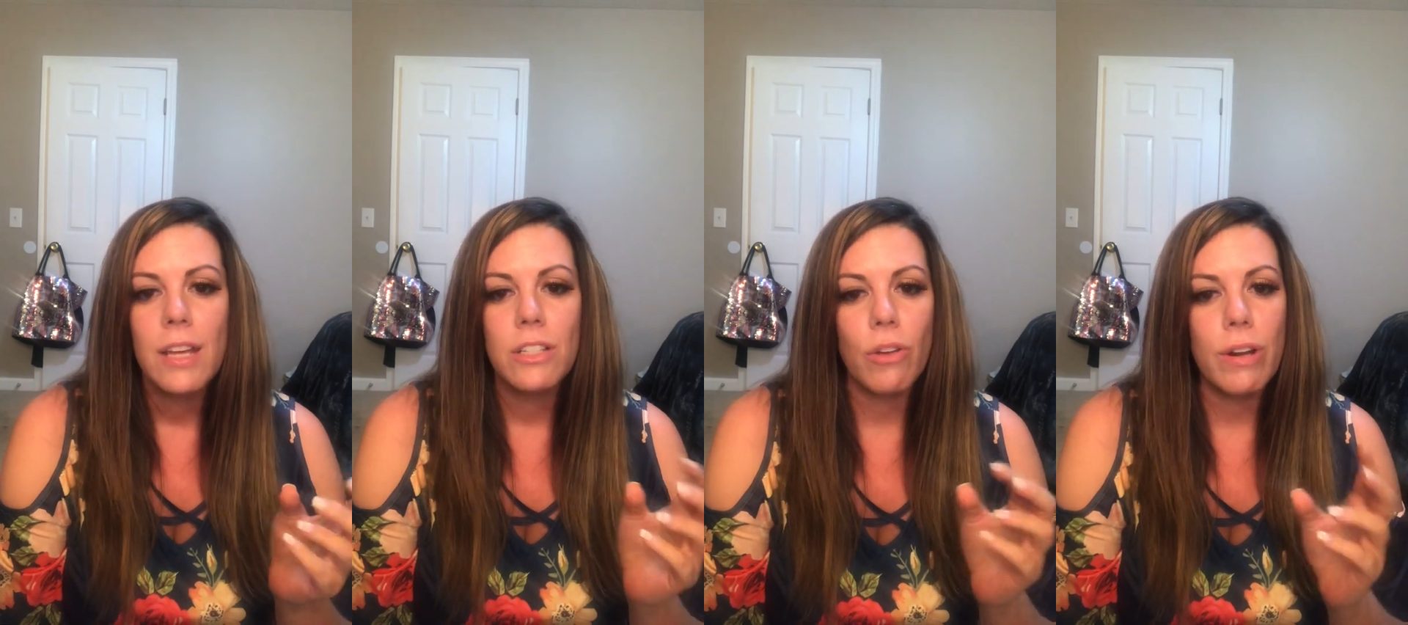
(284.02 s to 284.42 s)

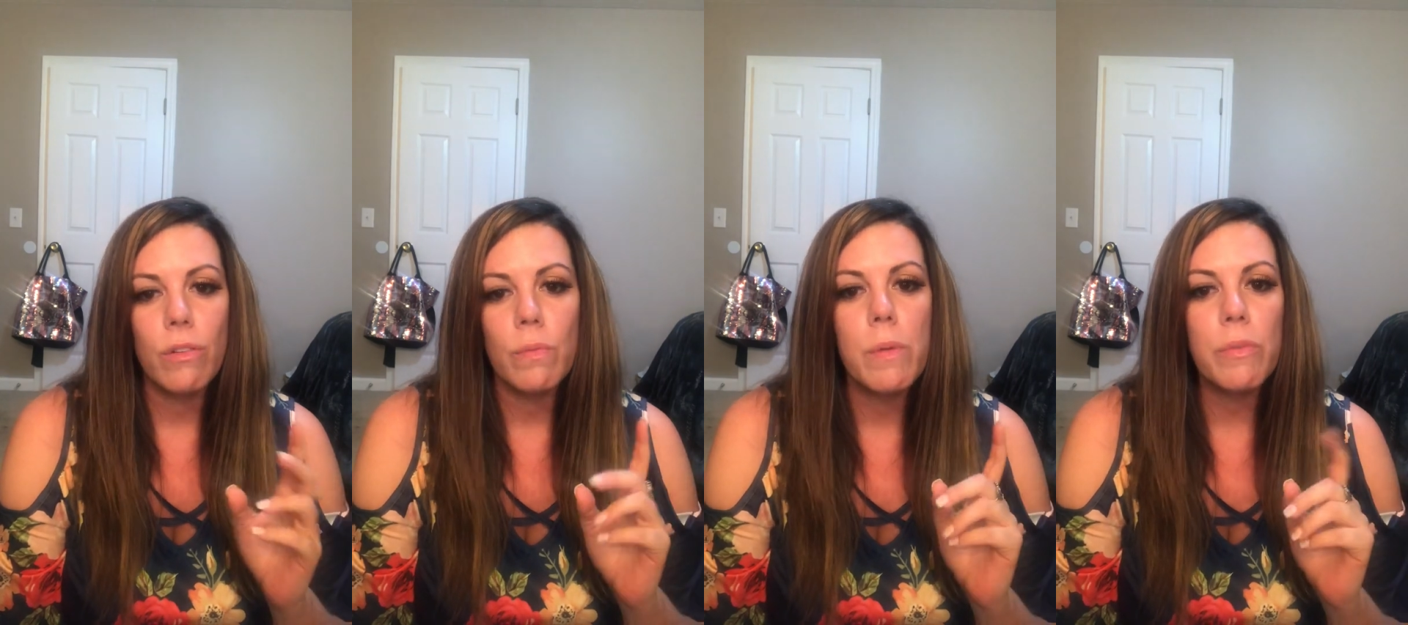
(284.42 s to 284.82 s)
So I
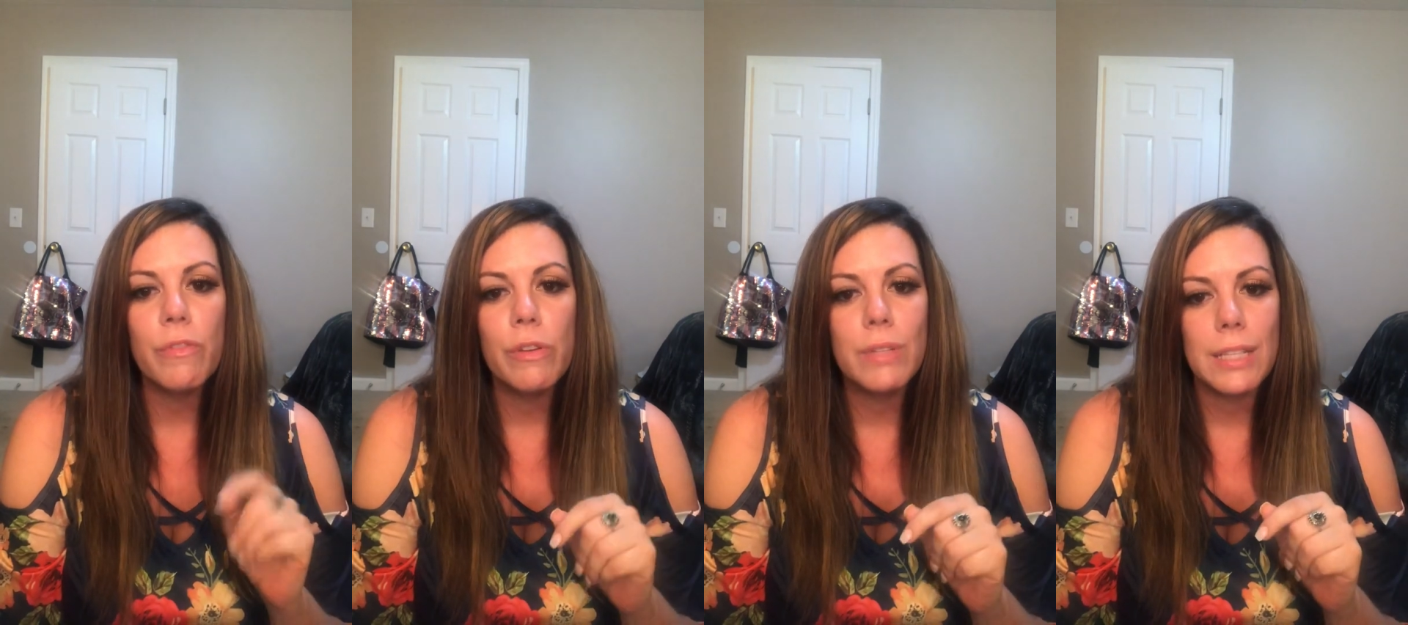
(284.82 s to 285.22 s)
don't remember
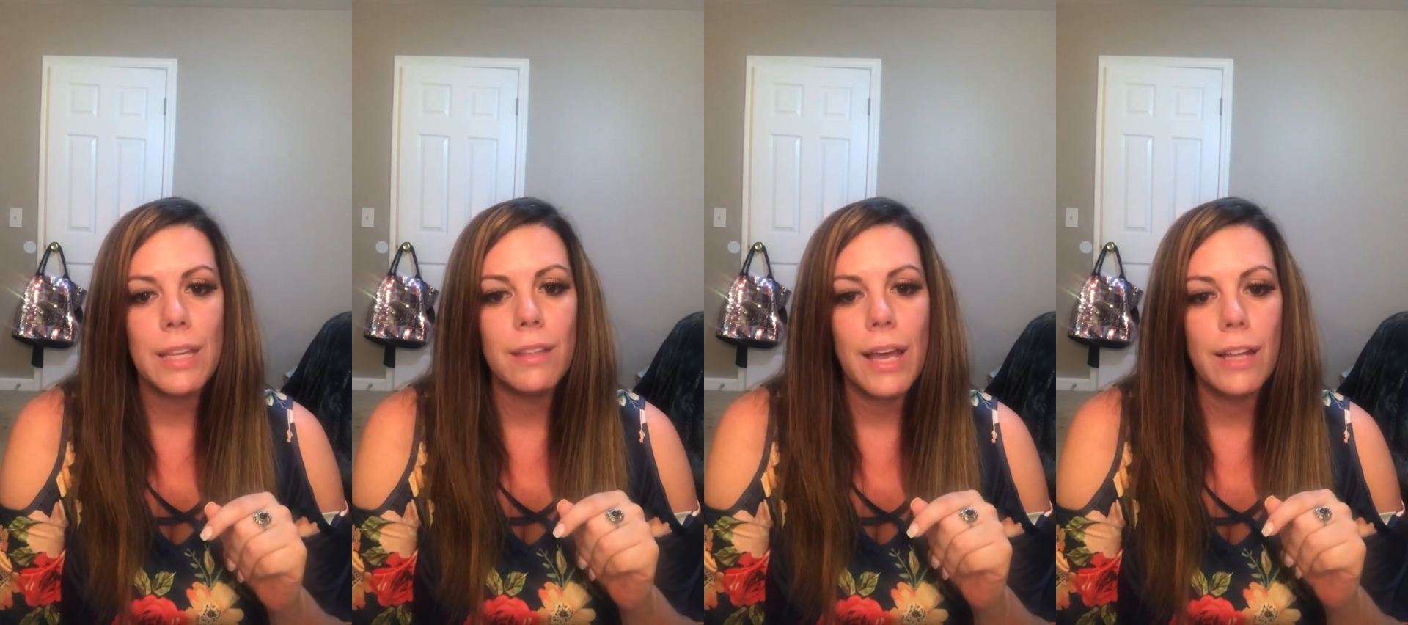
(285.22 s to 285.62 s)
if it was
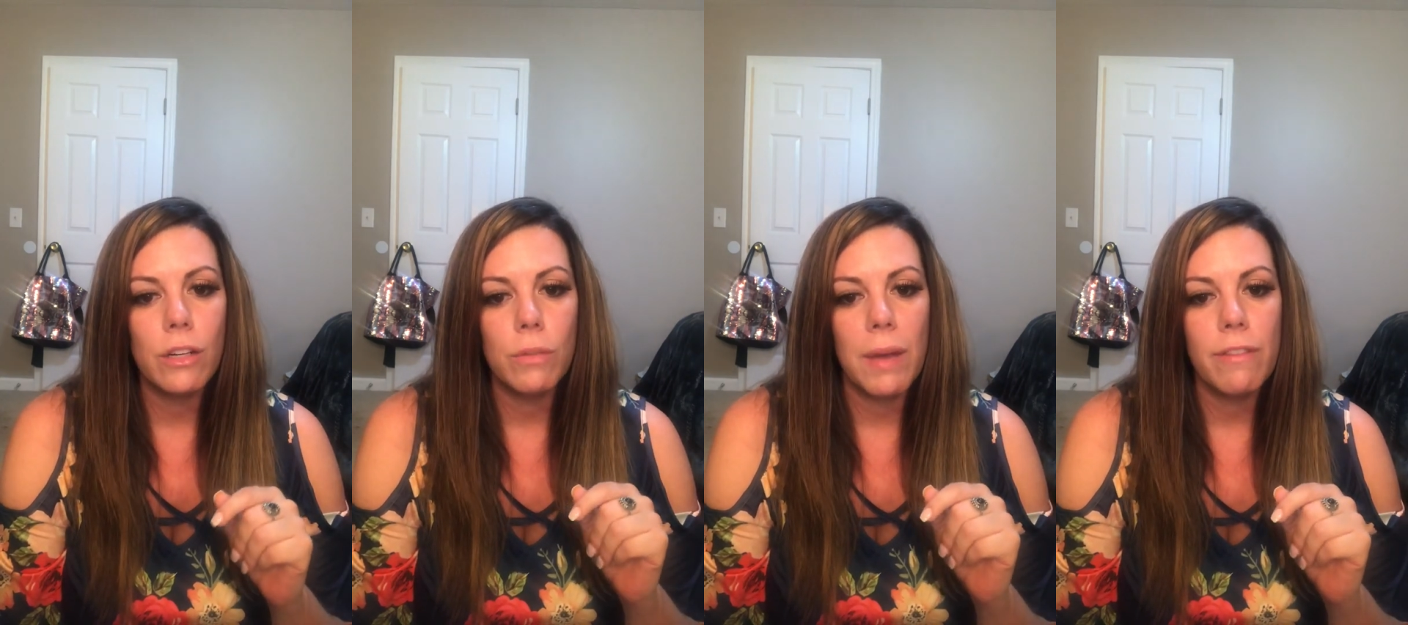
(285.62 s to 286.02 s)
in that
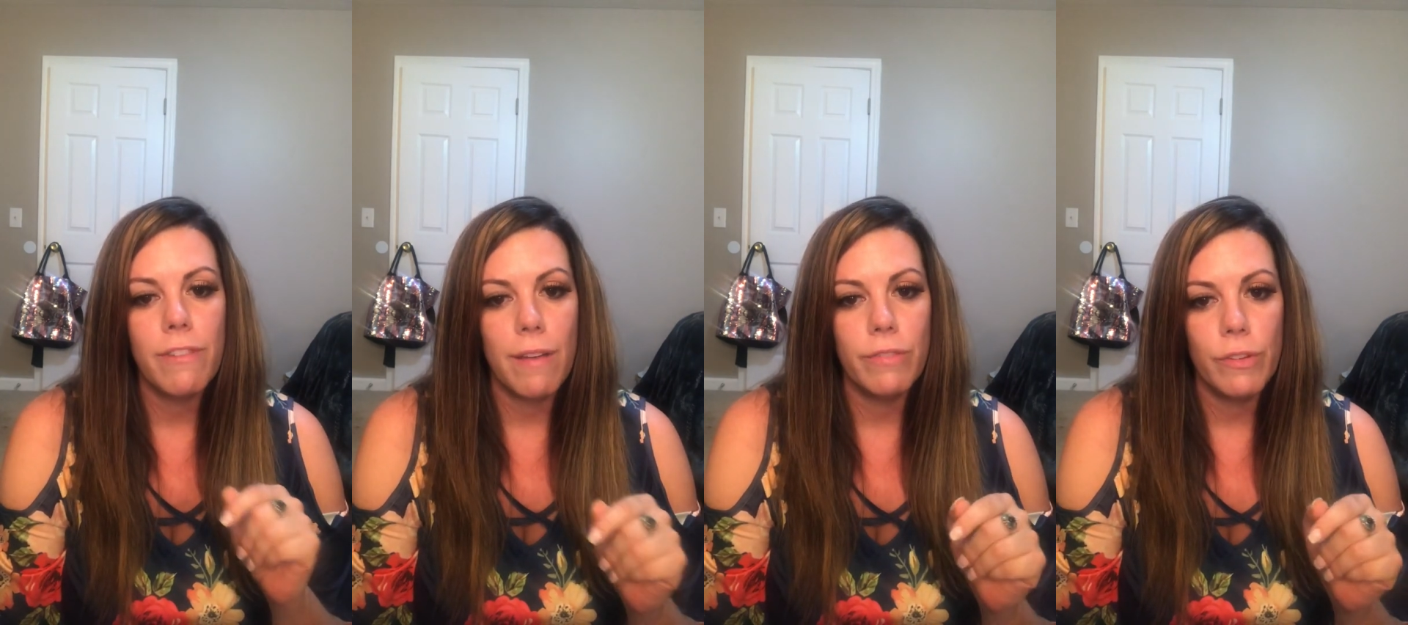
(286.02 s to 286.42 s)
or my
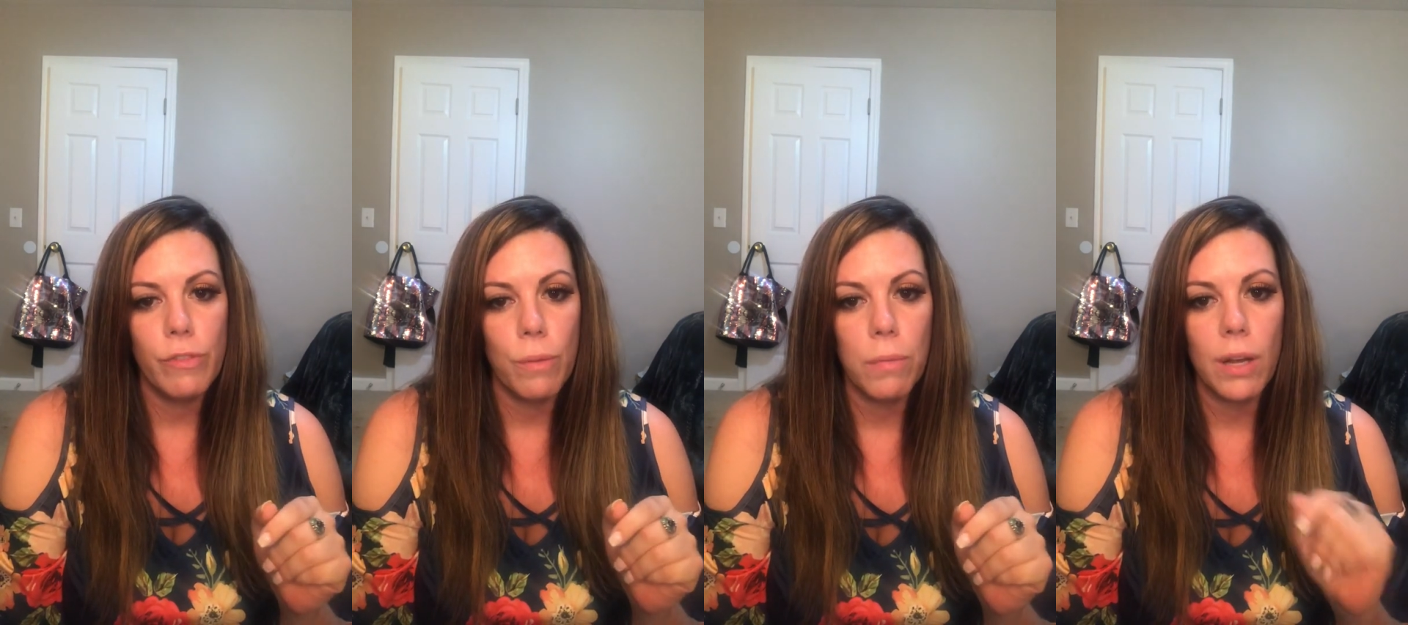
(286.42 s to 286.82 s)

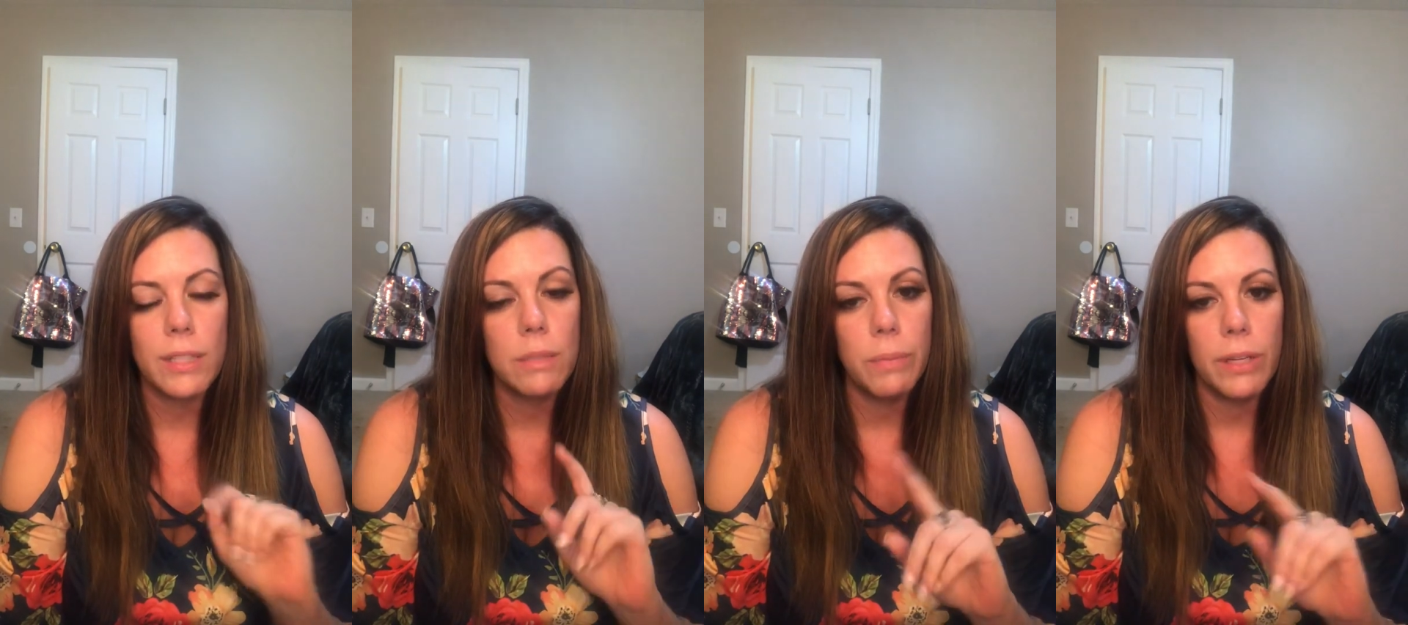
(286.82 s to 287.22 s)
FabFitFun
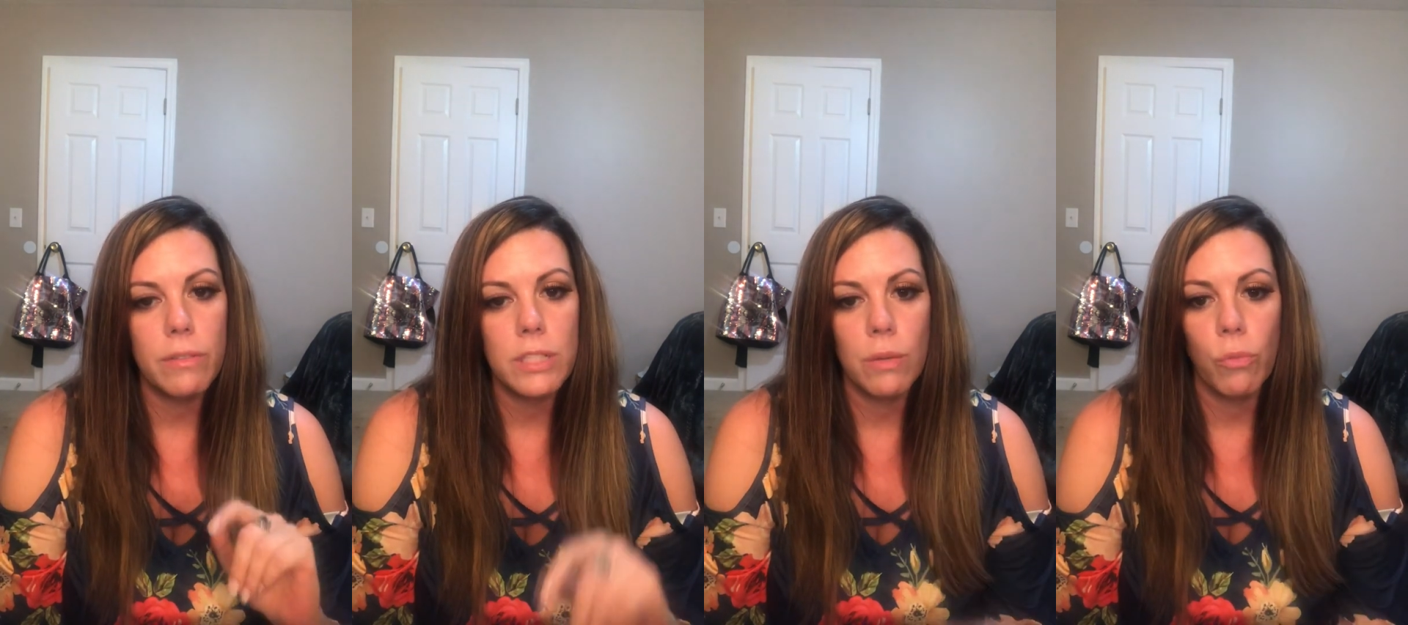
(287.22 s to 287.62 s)
box, but it
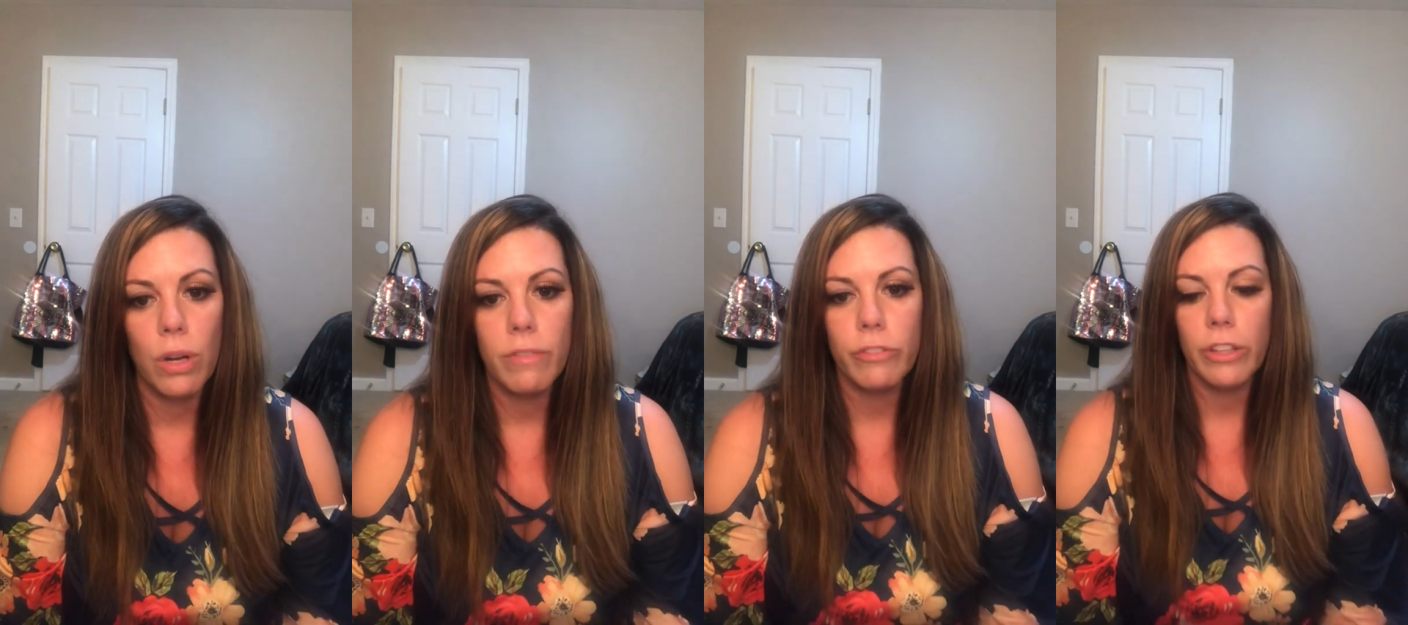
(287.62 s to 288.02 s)
was in
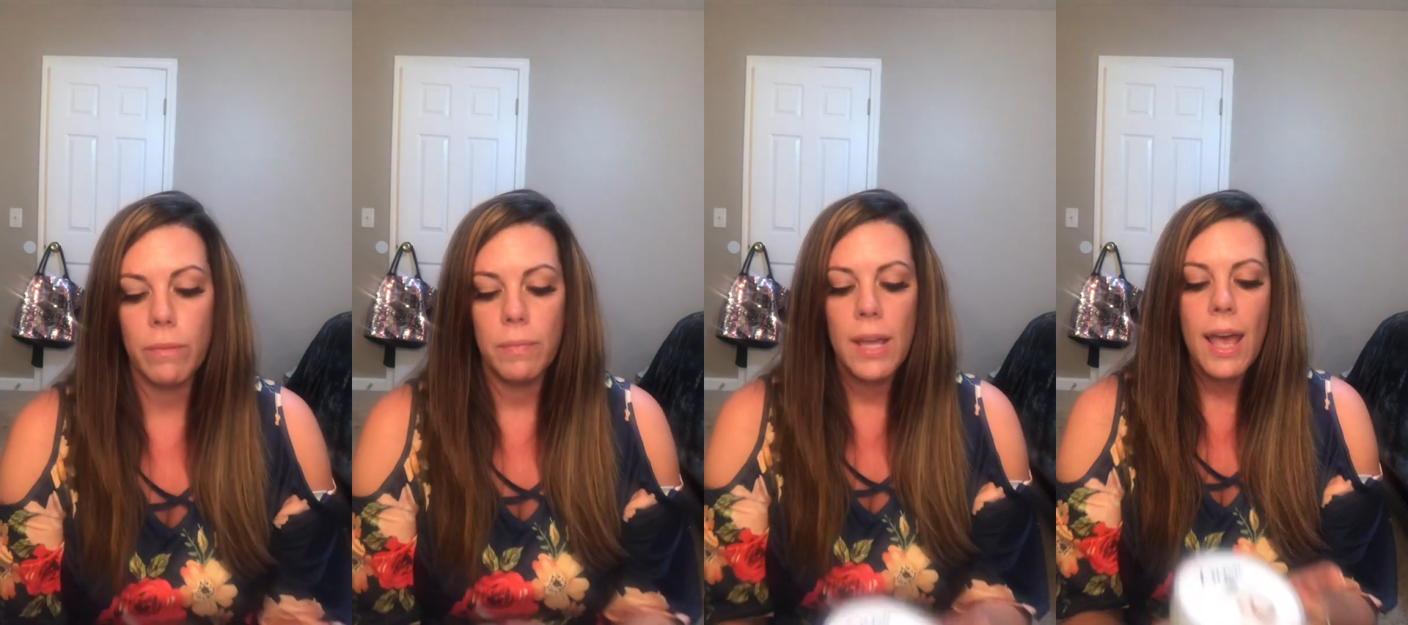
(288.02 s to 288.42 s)
one of
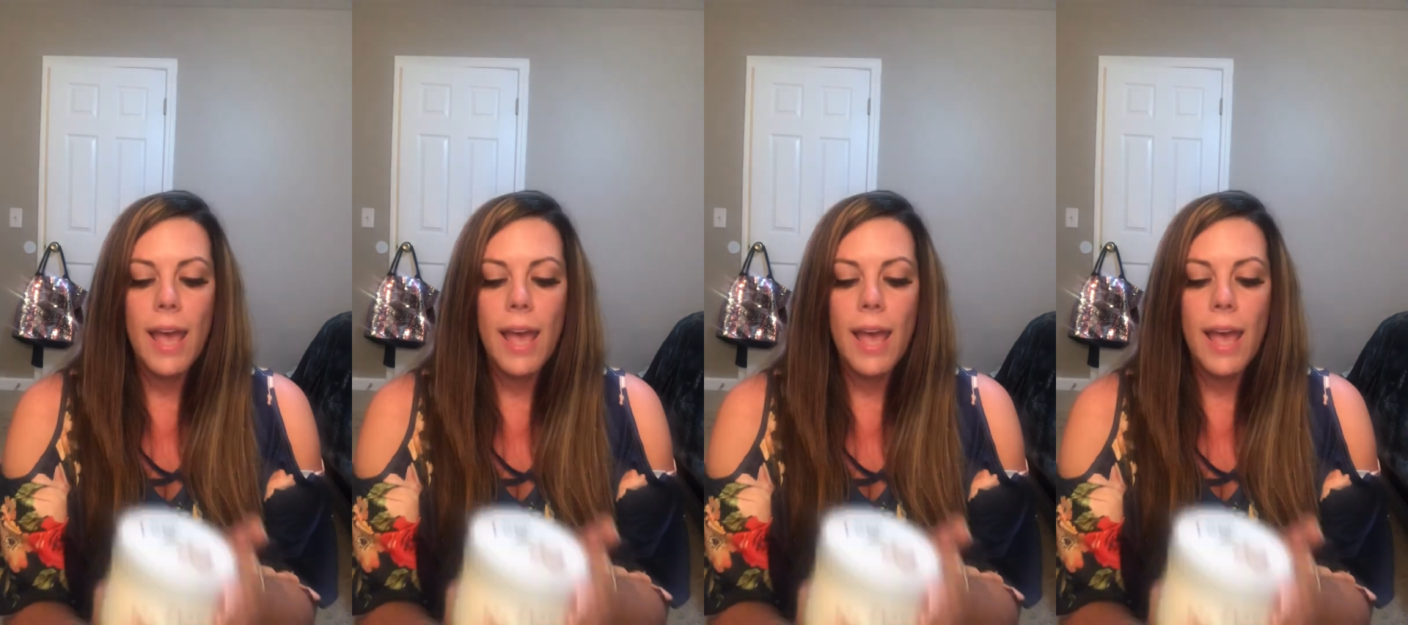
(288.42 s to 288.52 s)
them.